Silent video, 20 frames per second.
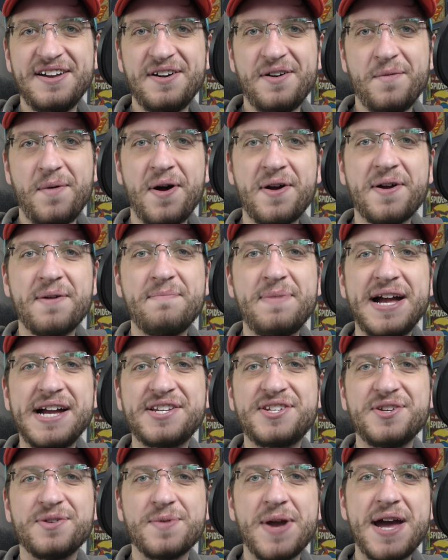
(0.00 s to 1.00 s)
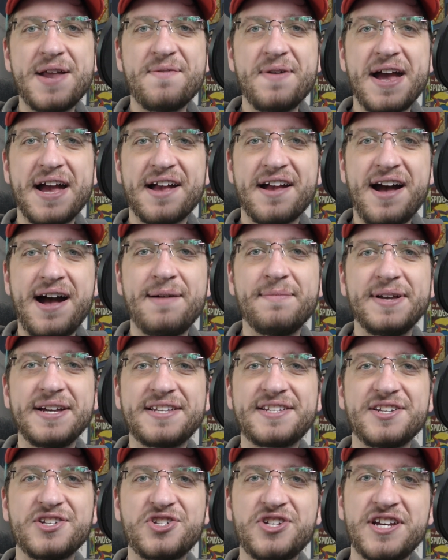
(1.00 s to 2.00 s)
Welcome back to Rad Rat
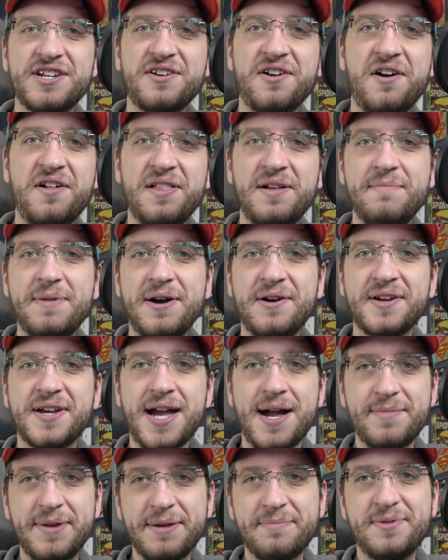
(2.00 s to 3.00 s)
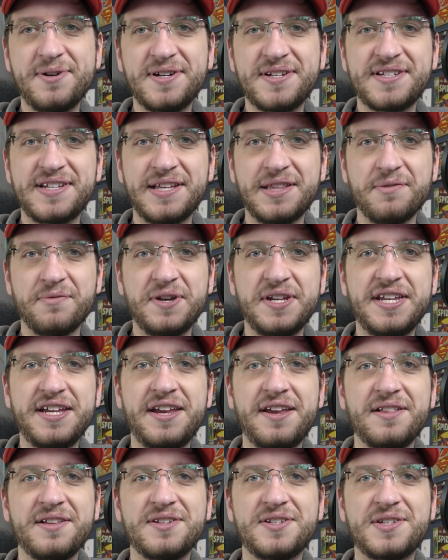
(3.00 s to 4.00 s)
Comics, a channel all about comic books and the
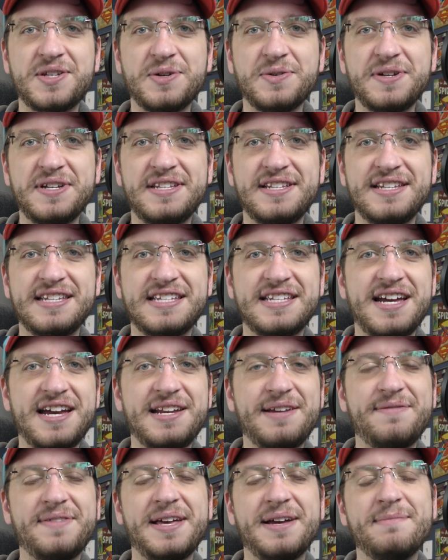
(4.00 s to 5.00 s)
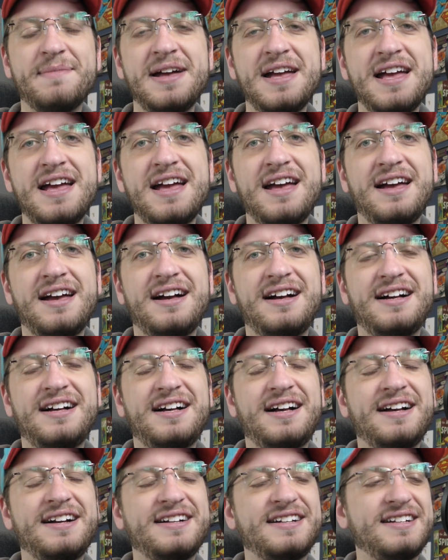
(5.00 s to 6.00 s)
ridiculous stories inside of them.
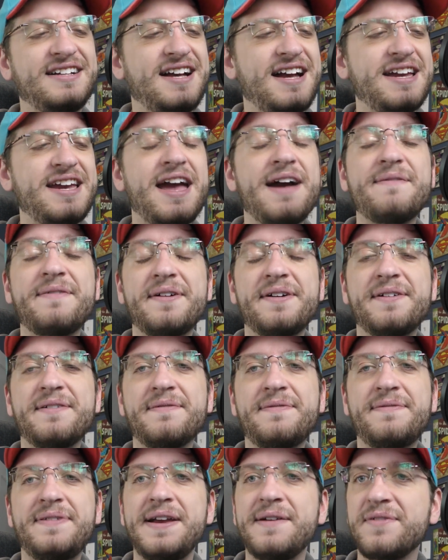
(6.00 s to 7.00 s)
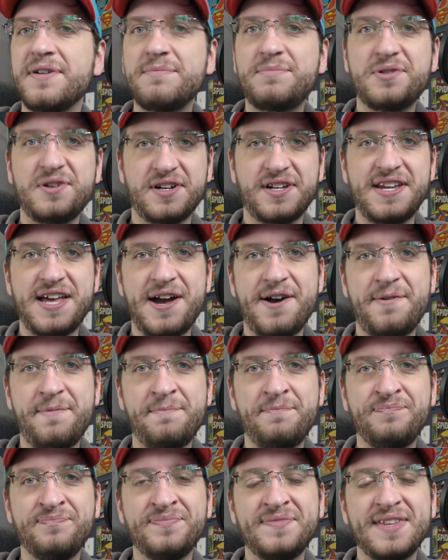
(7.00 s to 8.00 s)
I have a favorite book now.
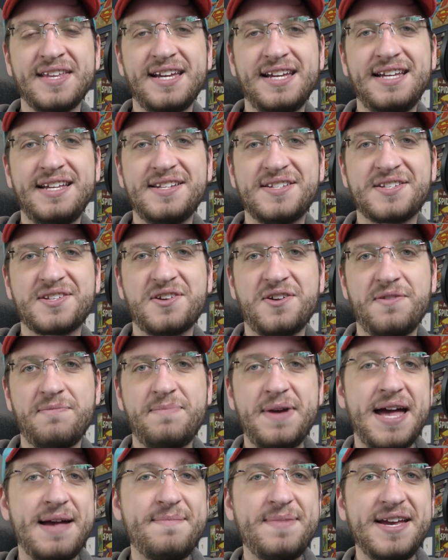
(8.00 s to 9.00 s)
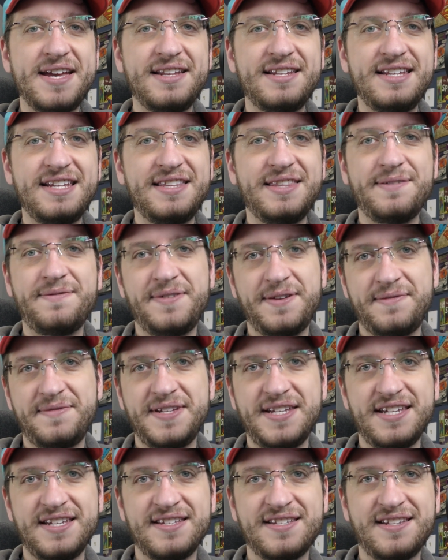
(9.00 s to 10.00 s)
It's called Batman in the
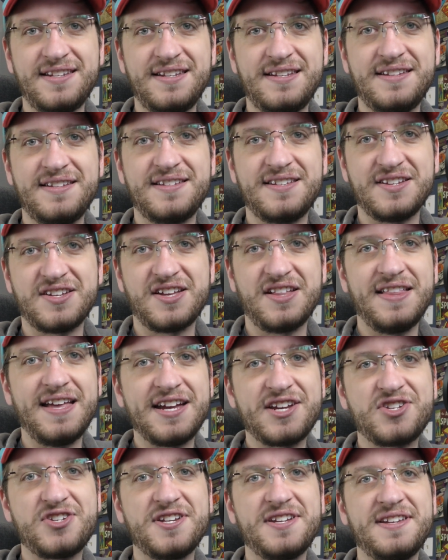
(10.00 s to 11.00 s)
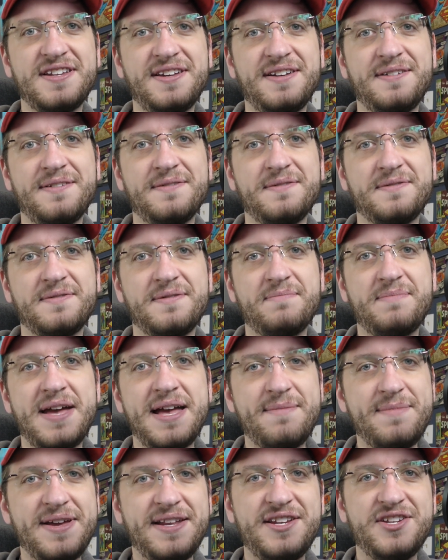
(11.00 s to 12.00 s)
50s, and it is a collection of
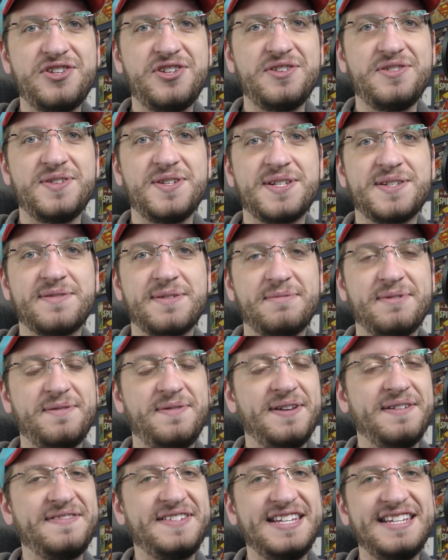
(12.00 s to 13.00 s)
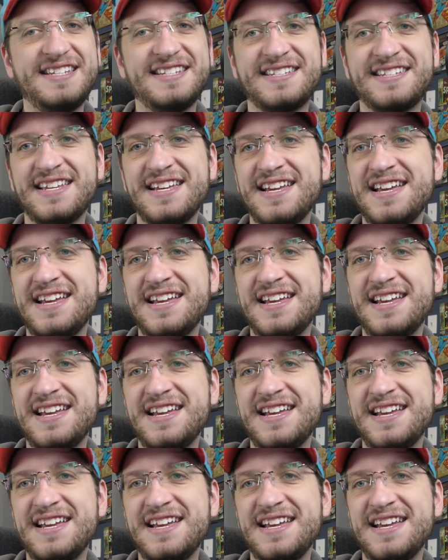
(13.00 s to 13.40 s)
Batman issues from the 50s,